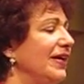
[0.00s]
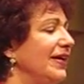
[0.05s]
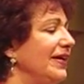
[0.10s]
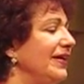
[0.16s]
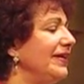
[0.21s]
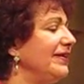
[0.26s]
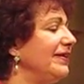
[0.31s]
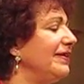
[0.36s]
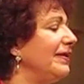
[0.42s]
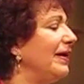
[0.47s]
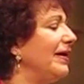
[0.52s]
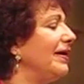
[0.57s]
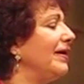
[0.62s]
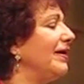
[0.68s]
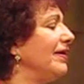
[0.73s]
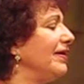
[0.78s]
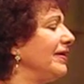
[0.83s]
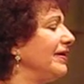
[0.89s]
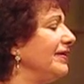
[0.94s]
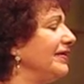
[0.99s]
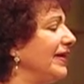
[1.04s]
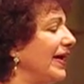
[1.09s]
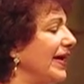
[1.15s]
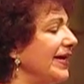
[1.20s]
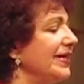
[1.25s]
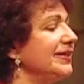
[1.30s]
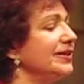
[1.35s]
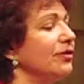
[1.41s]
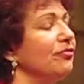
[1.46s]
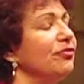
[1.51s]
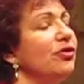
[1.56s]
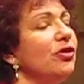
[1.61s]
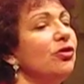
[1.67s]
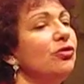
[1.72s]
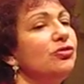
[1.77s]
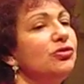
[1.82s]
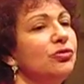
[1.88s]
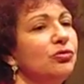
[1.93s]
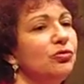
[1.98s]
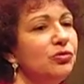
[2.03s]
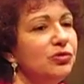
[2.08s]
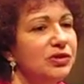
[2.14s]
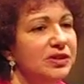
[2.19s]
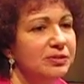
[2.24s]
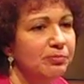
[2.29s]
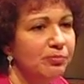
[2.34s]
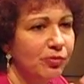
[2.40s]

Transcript: in the hands of those whose